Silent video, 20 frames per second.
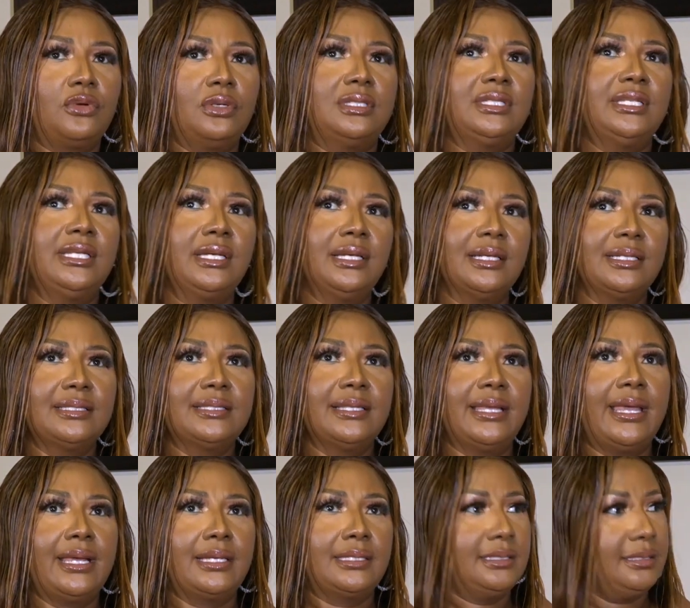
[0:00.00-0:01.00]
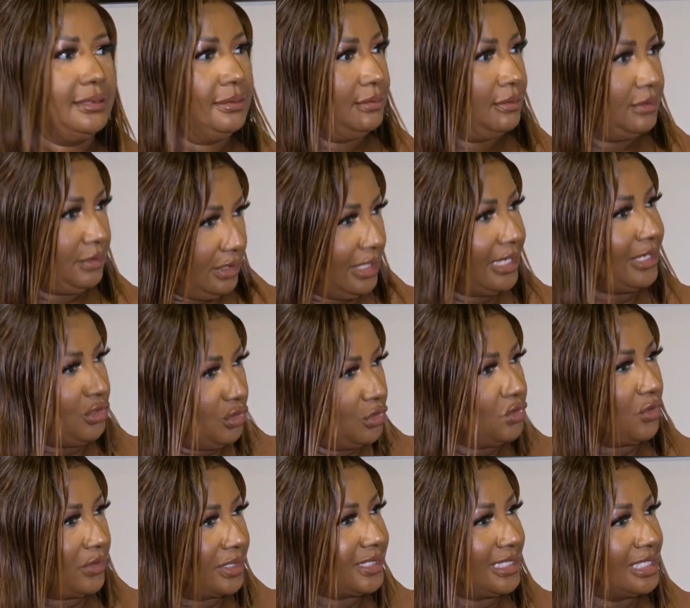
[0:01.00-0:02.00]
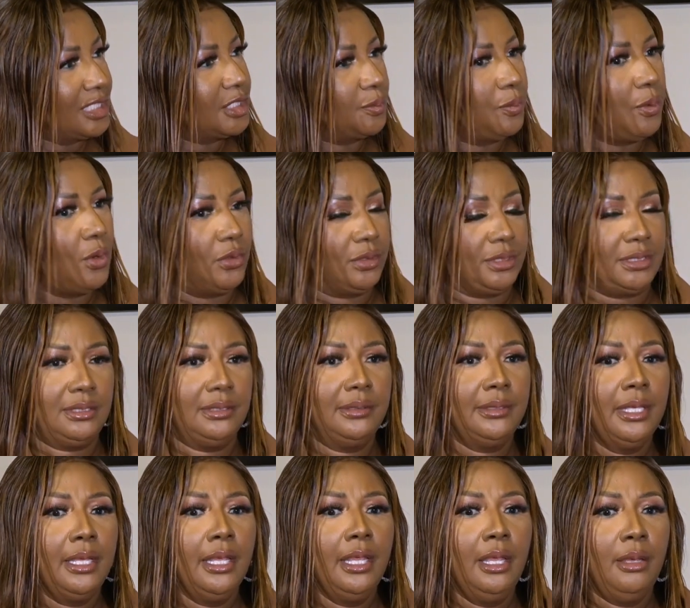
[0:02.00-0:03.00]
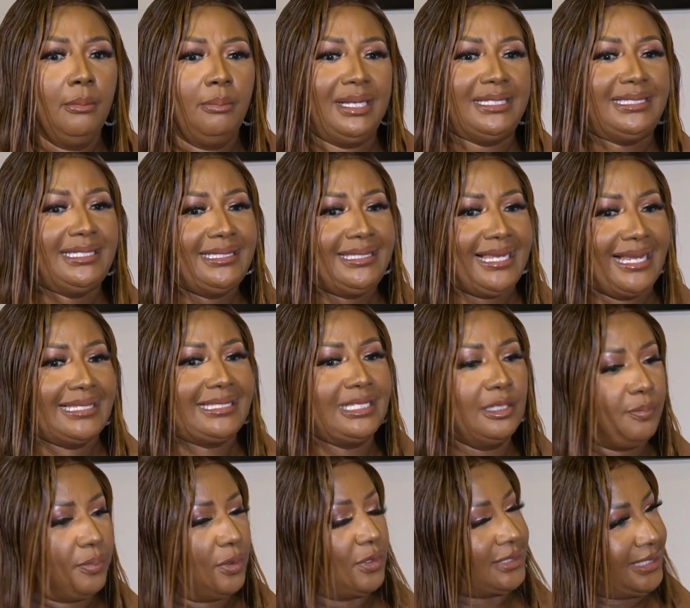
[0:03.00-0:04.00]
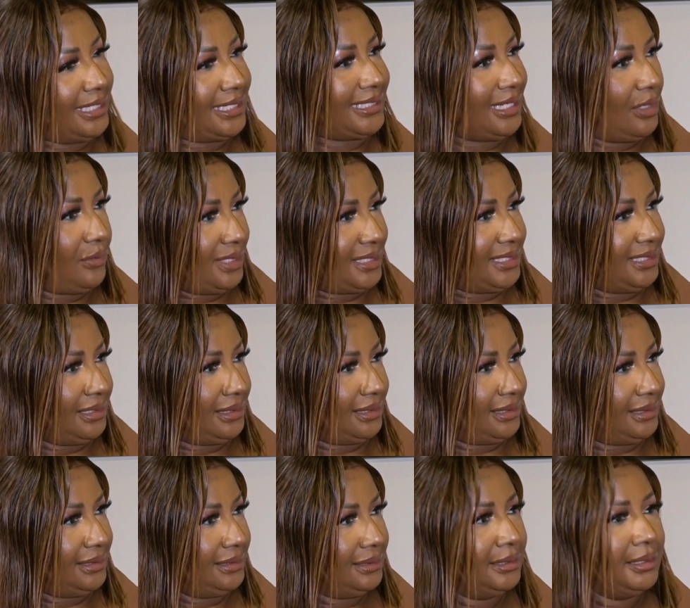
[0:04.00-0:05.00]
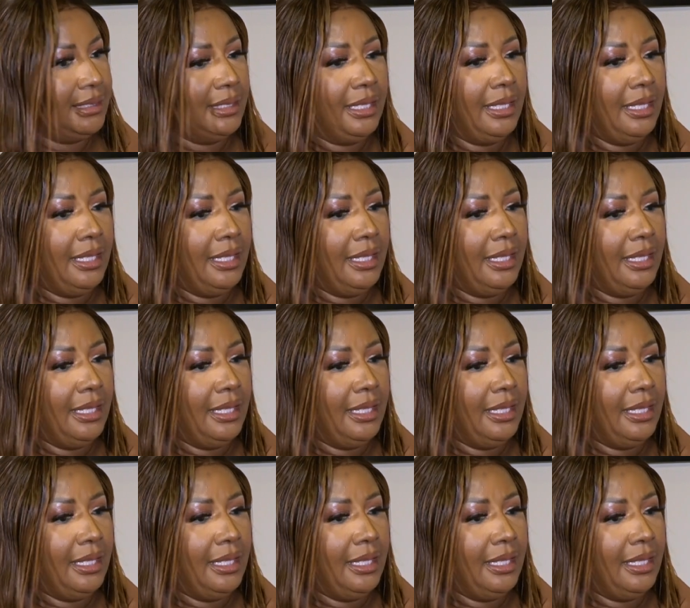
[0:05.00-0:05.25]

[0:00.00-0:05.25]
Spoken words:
got Children's Act, and it in sport, but it doesn't protect our children.